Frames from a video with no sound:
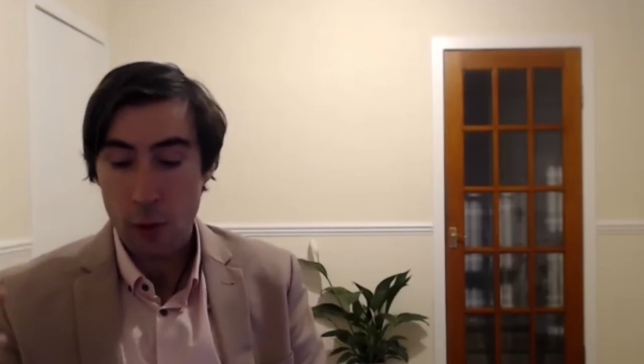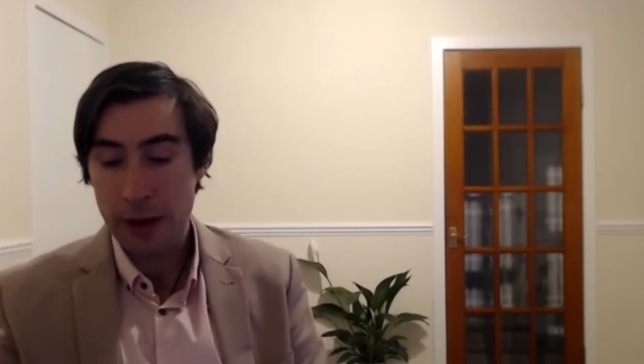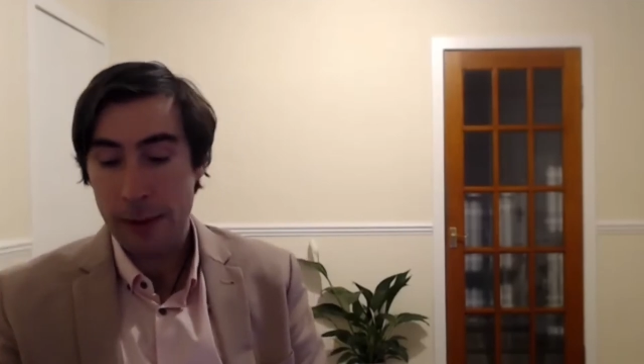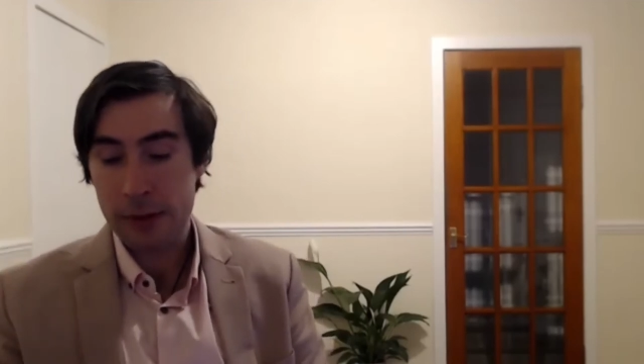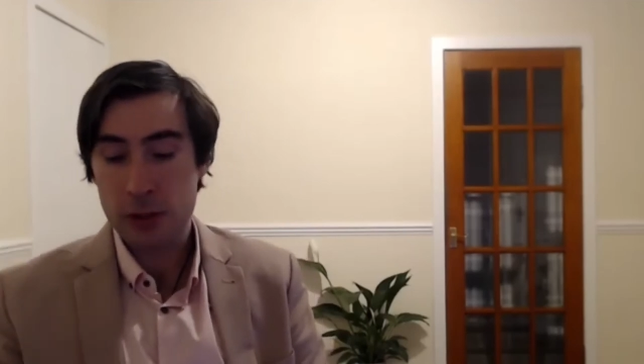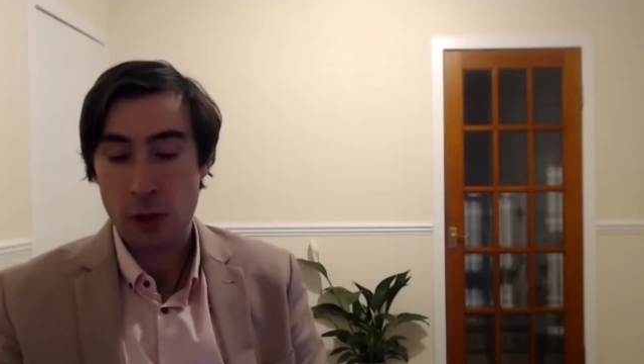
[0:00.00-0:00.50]

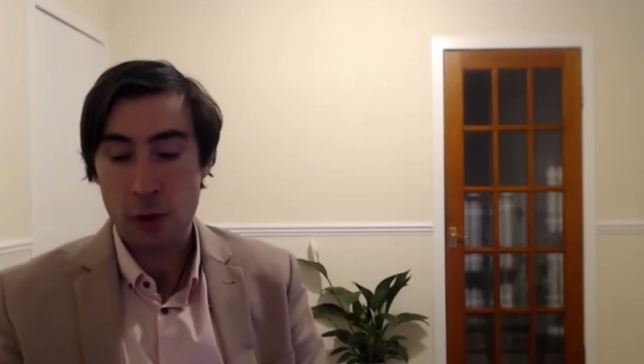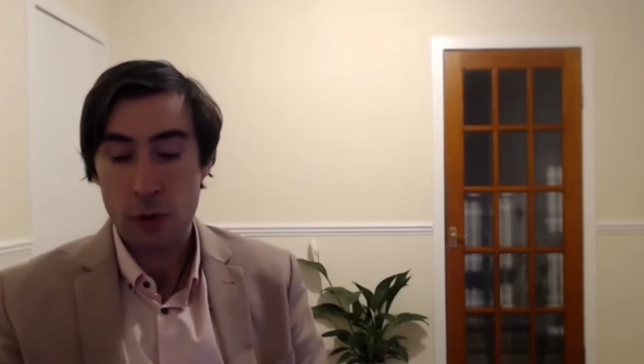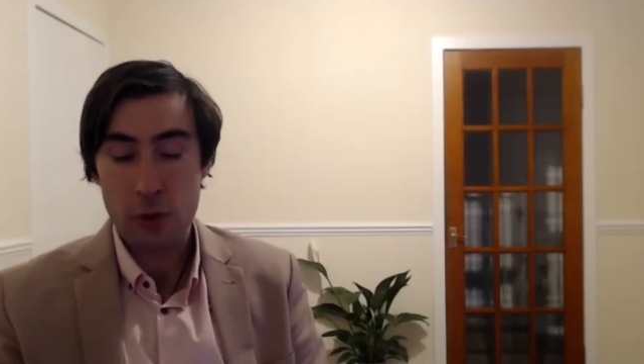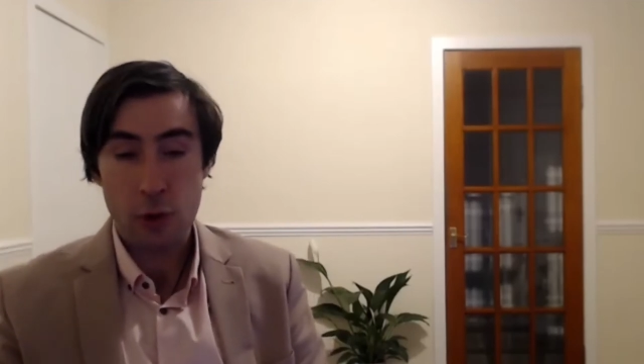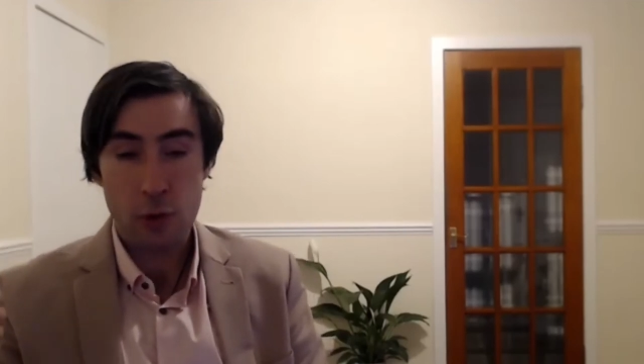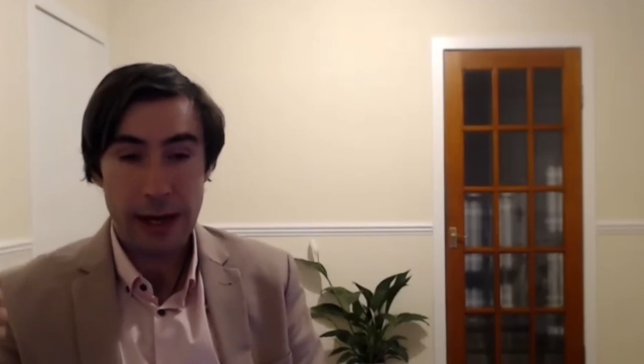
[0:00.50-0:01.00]
or number
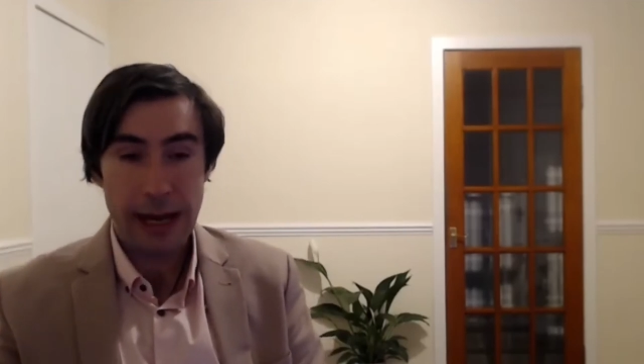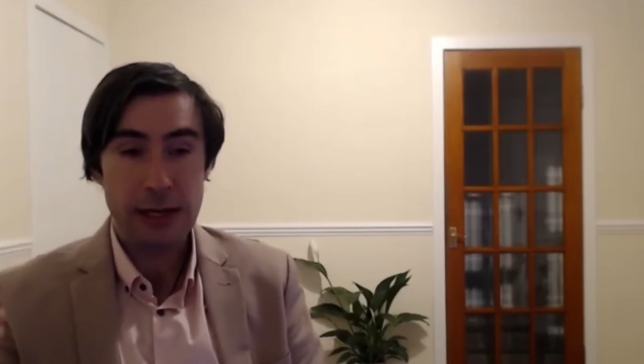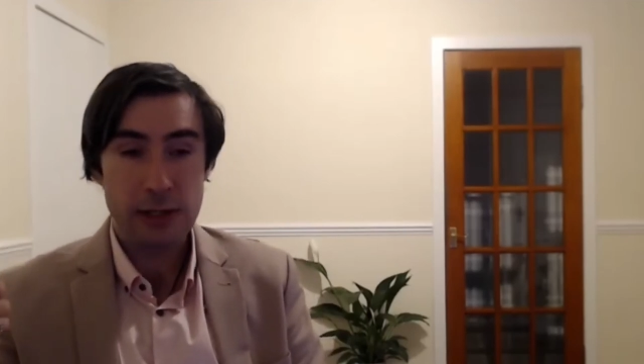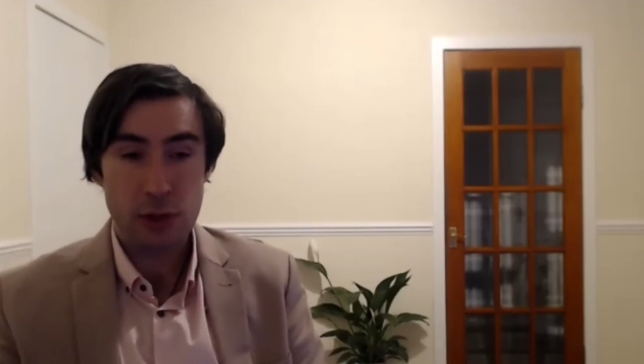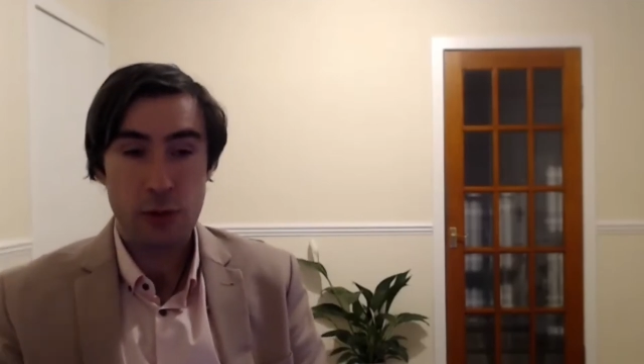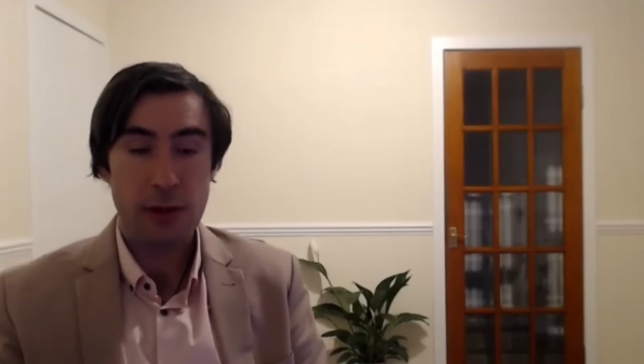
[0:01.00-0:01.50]
two, you
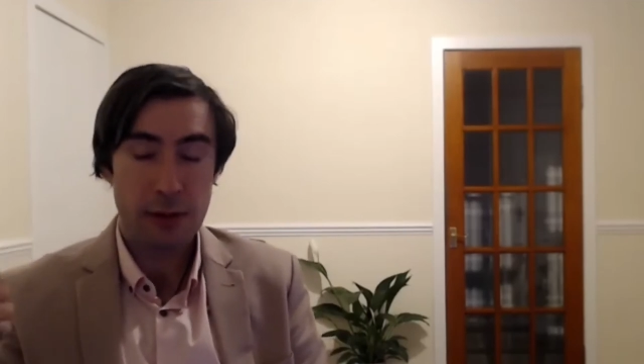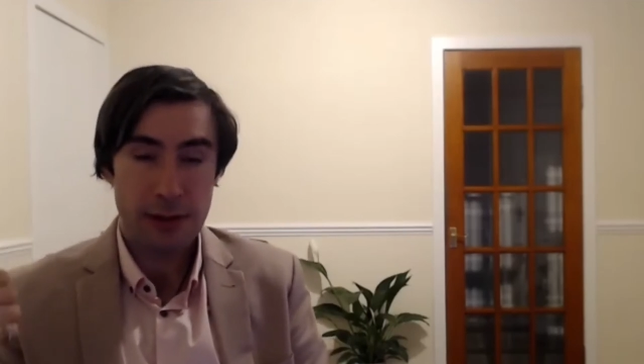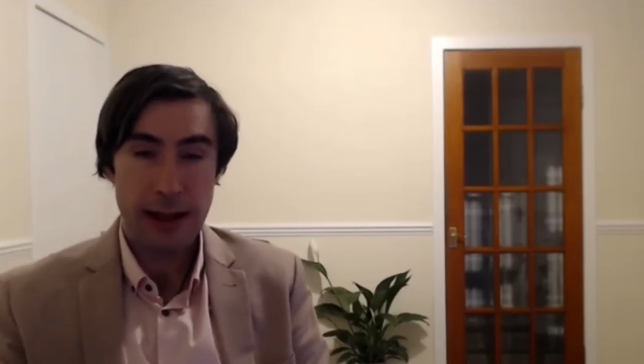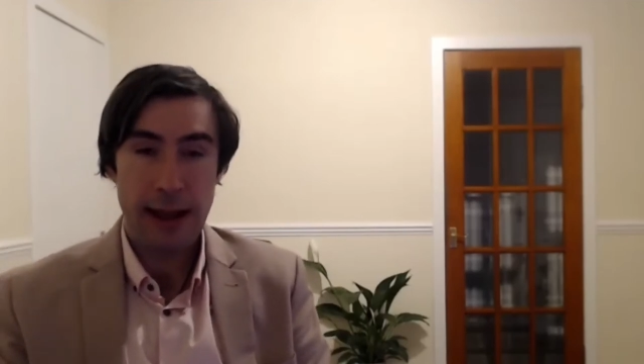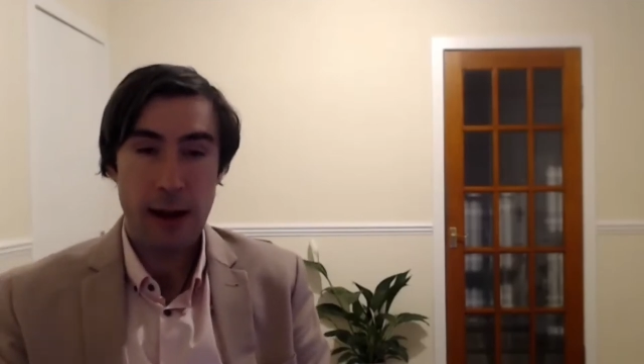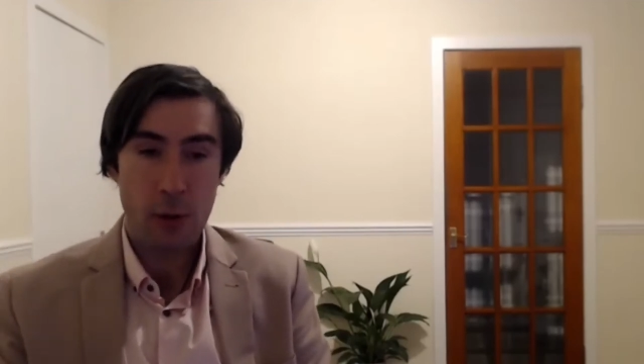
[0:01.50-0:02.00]
need to do
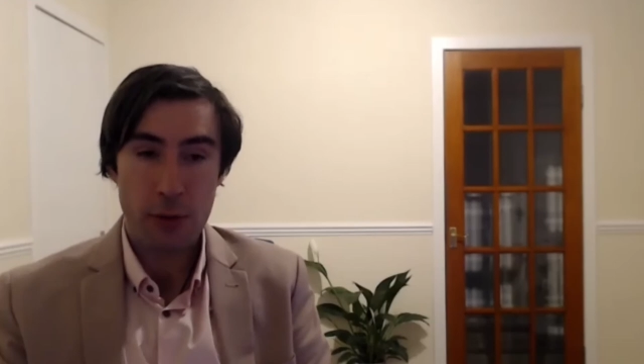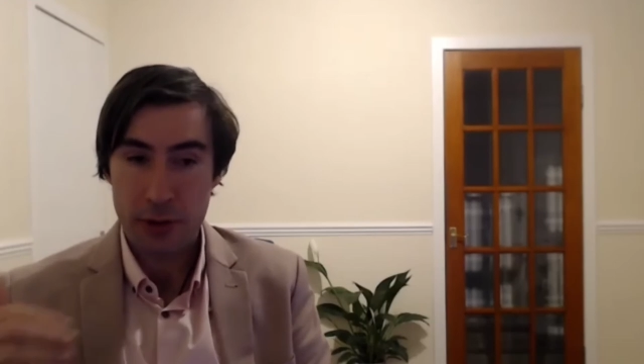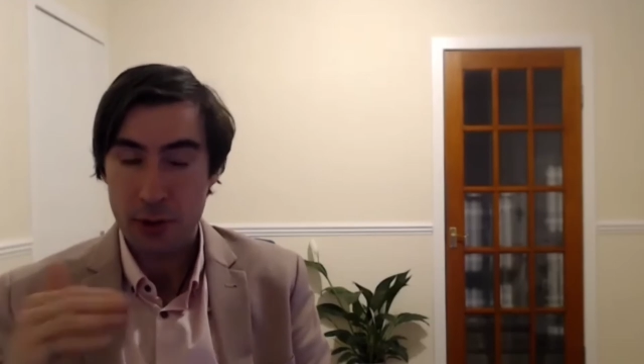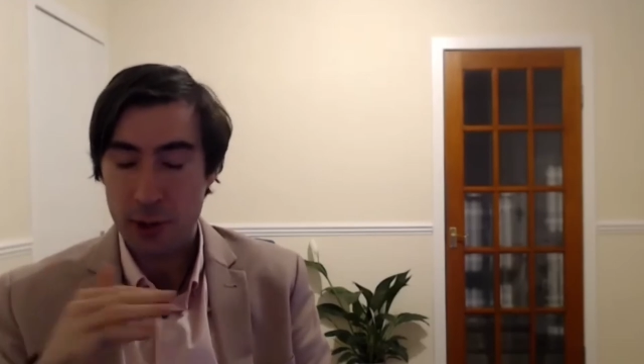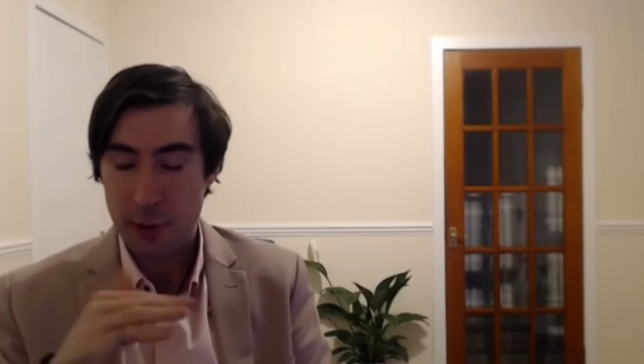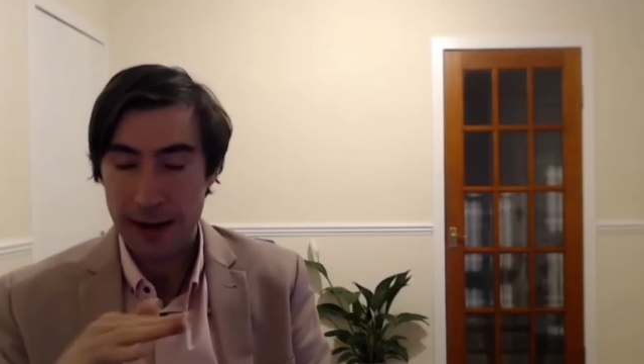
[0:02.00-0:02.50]
this now, or
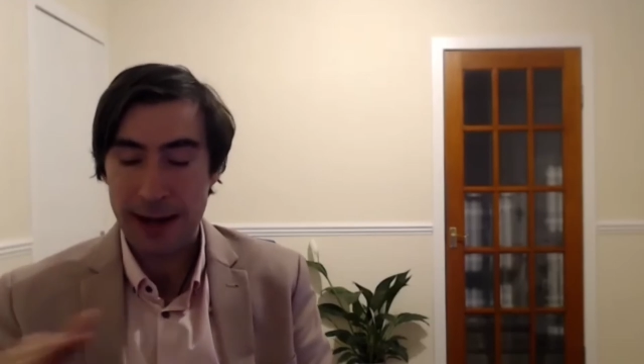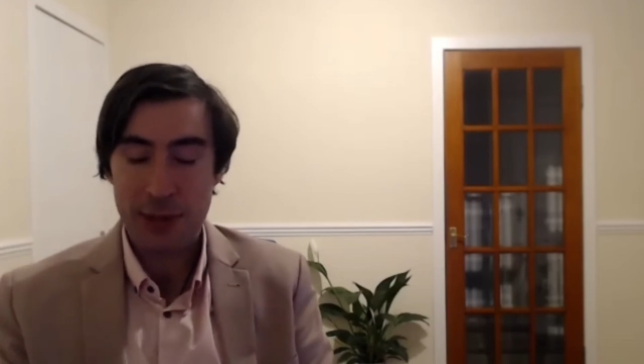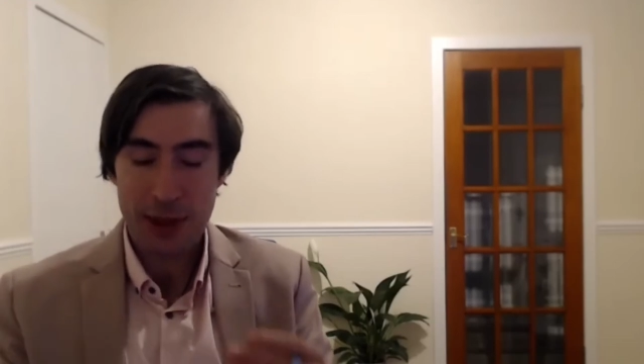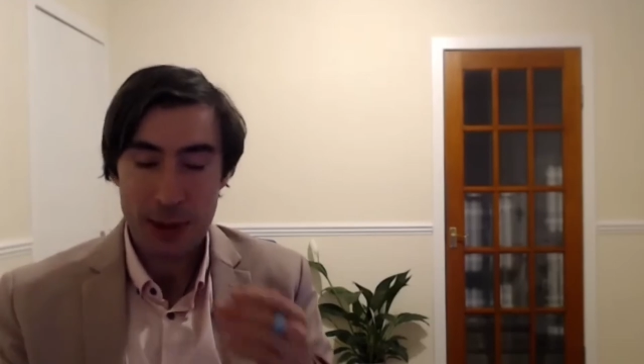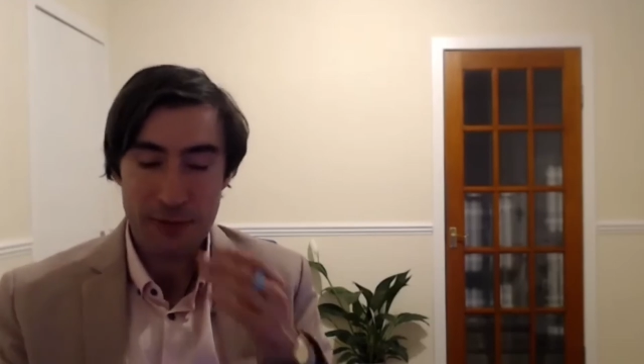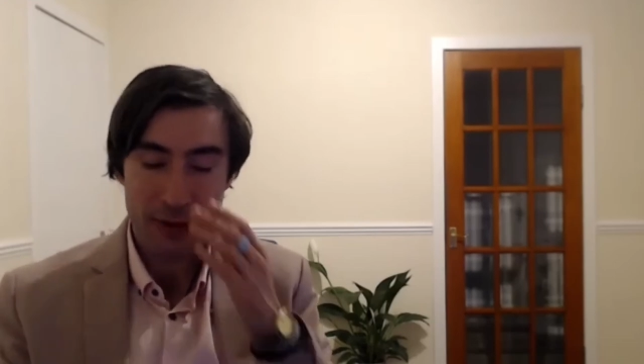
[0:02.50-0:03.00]
there's not going to be
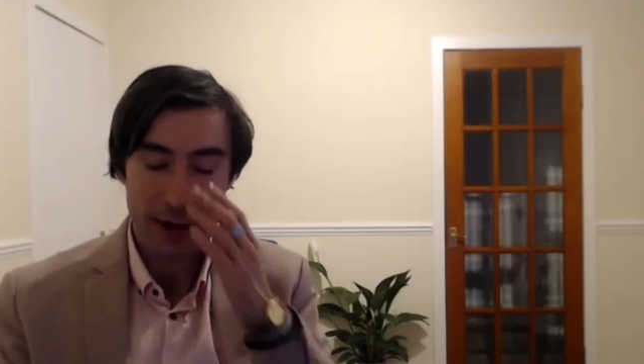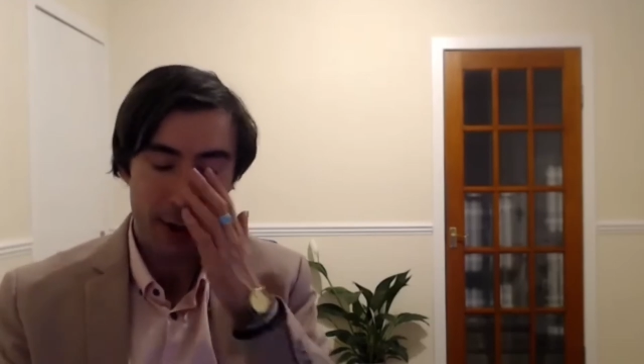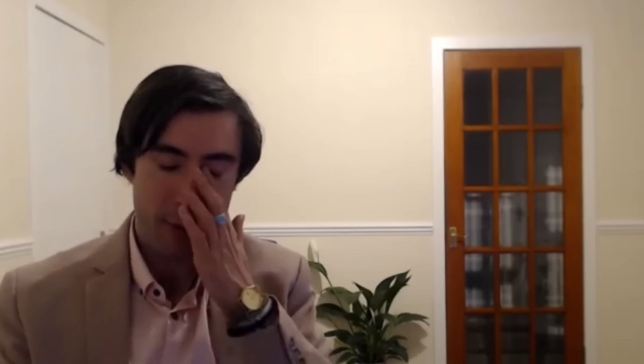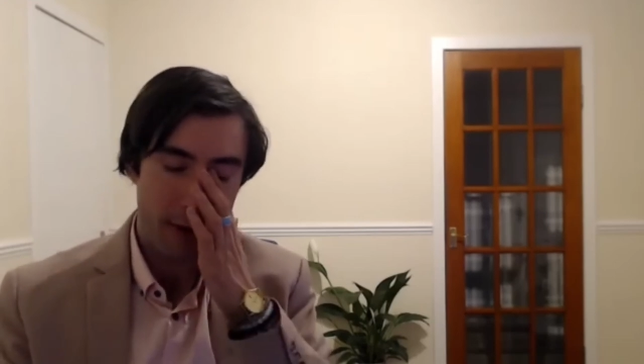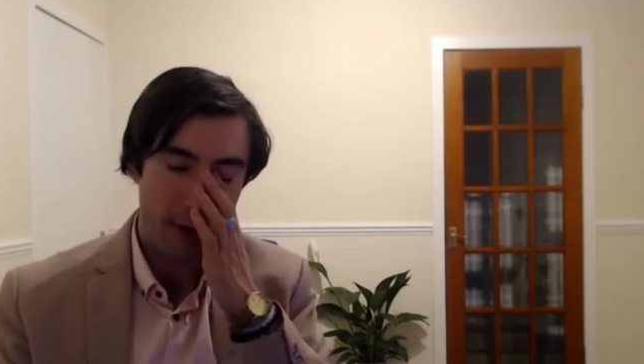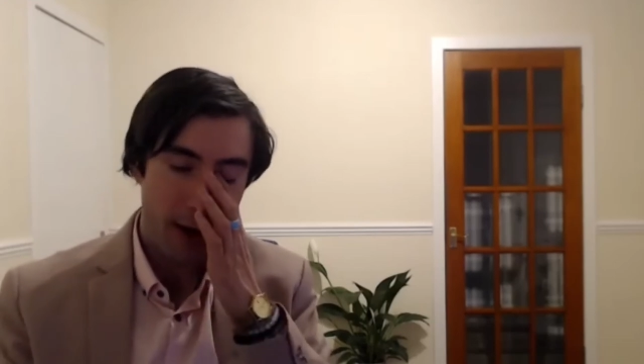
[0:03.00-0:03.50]
anything left
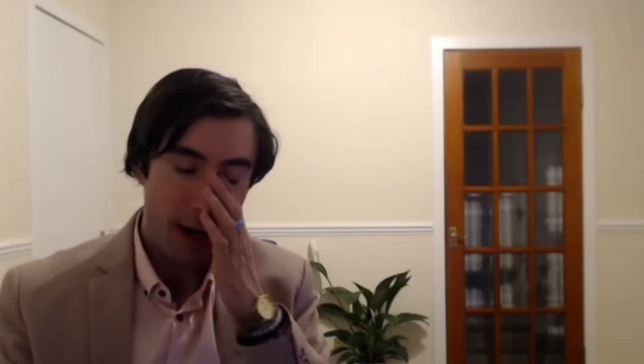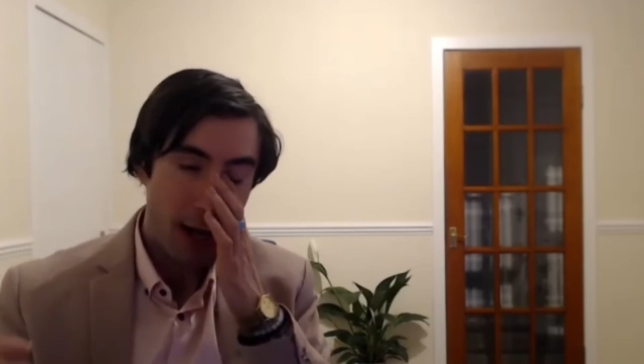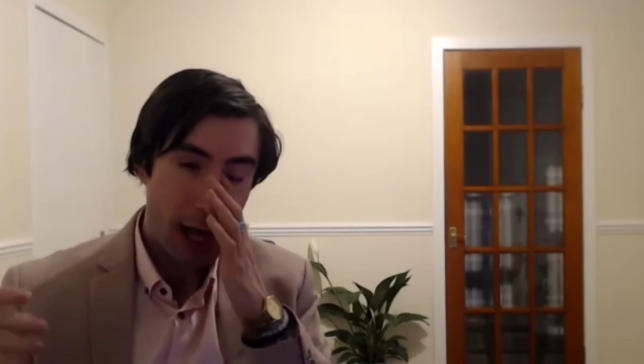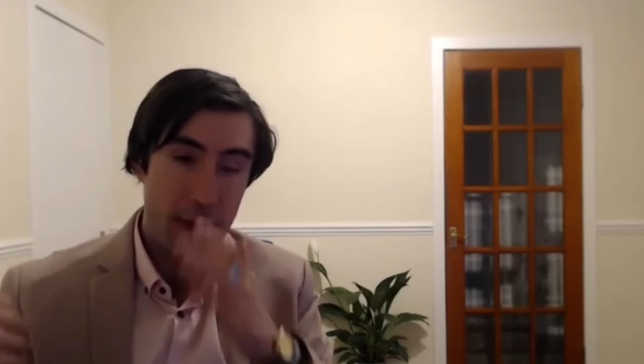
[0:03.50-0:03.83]
later on